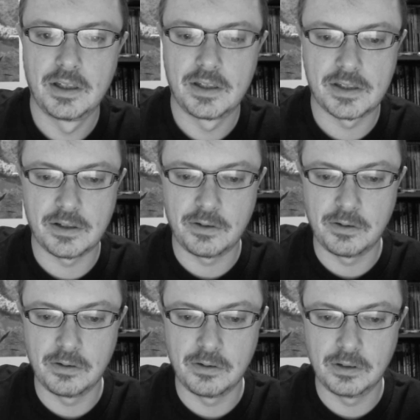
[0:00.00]

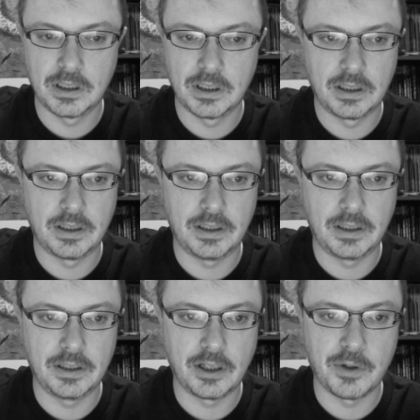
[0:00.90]
So
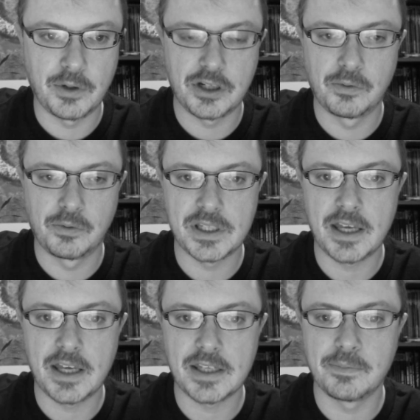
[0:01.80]
the question was
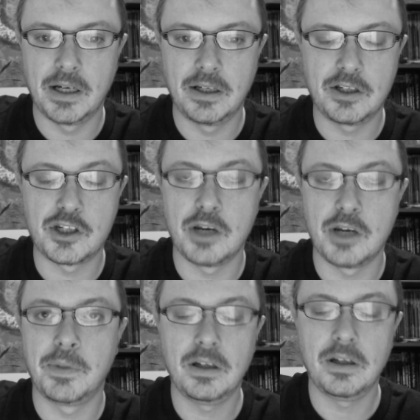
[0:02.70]
asked by
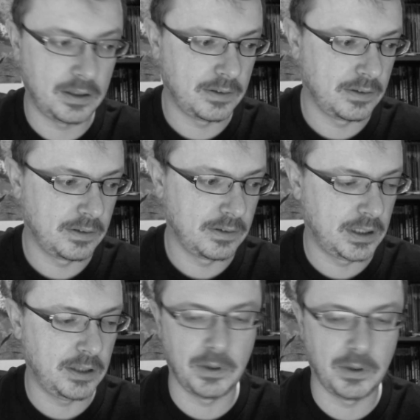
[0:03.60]
Chepe.
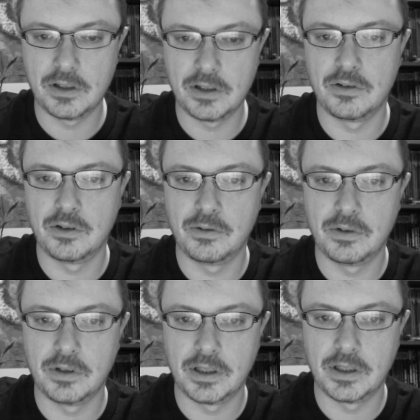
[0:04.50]
He wanted to know
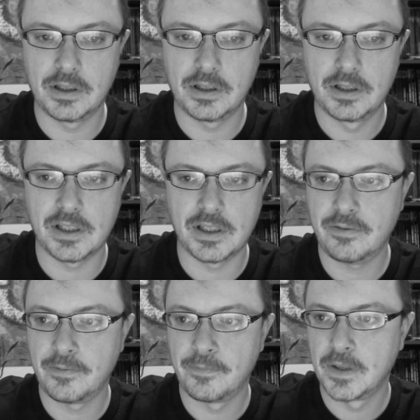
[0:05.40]
stuff
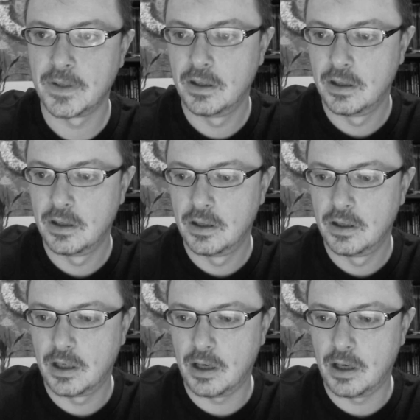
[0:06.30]

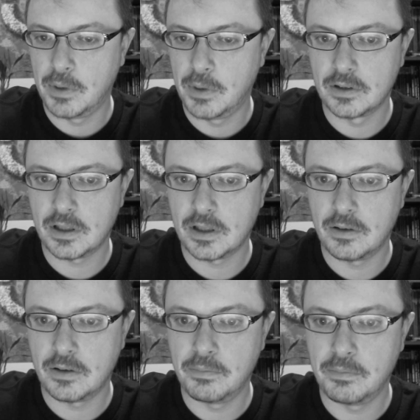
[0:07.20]
about
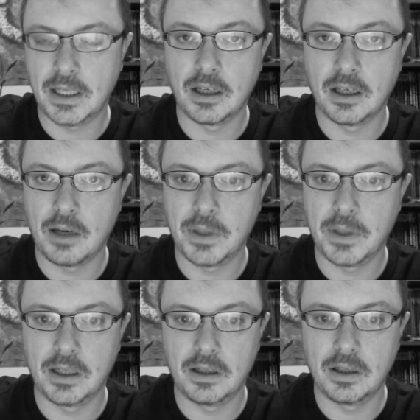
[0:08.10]
making a
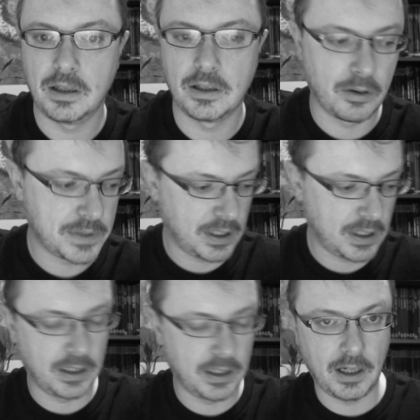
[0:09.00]
campaign in GURPS,
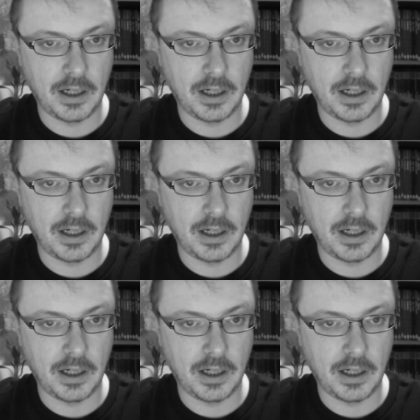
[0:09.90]
and I